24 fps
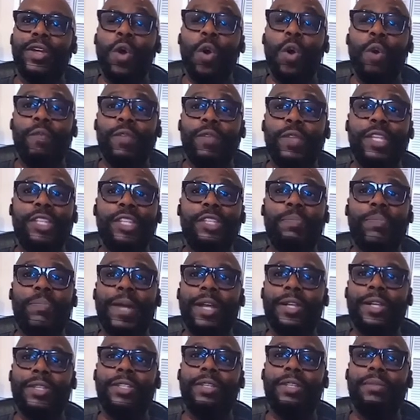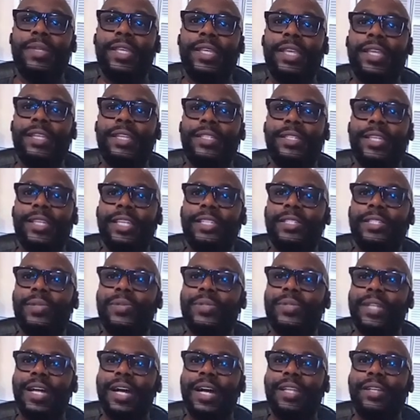hopefully inspire some kid to taste
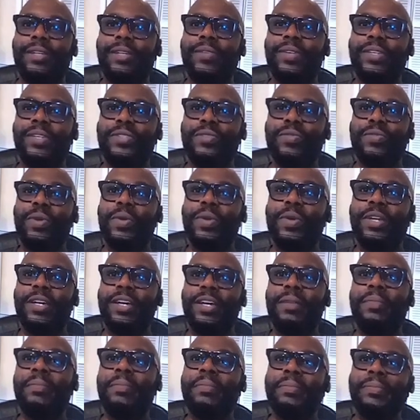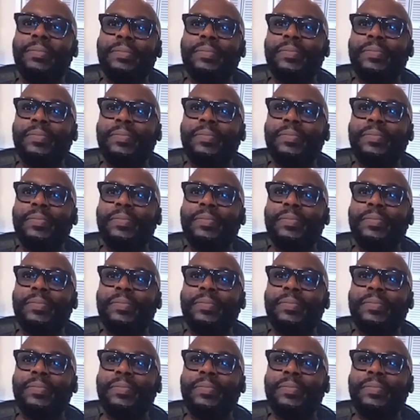those collard greens growing up.